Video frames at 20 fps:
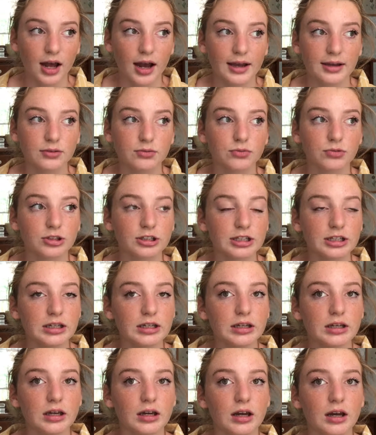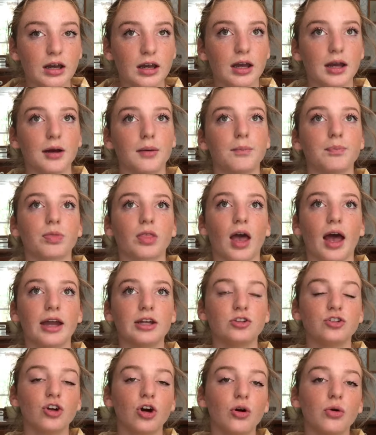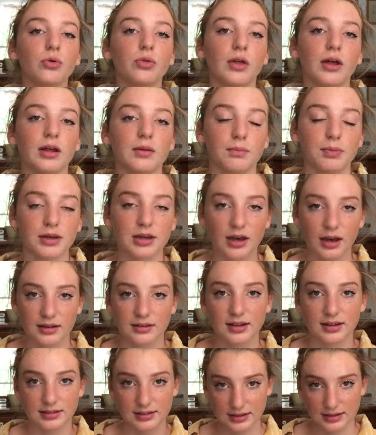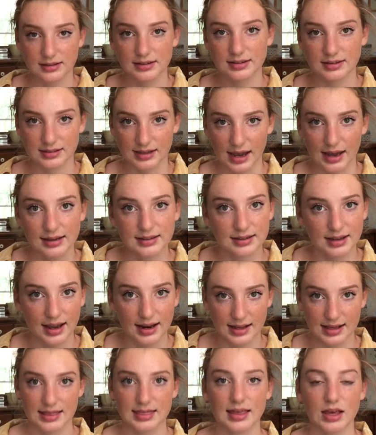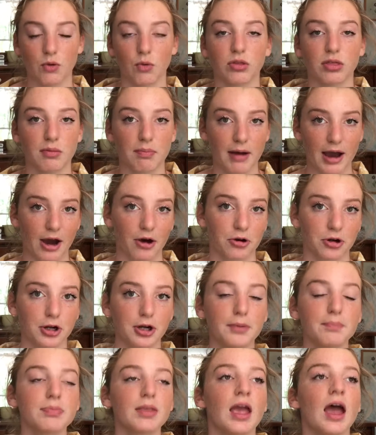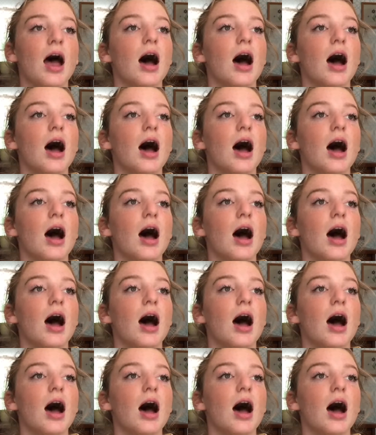I know that because I didn't set anything with a powder,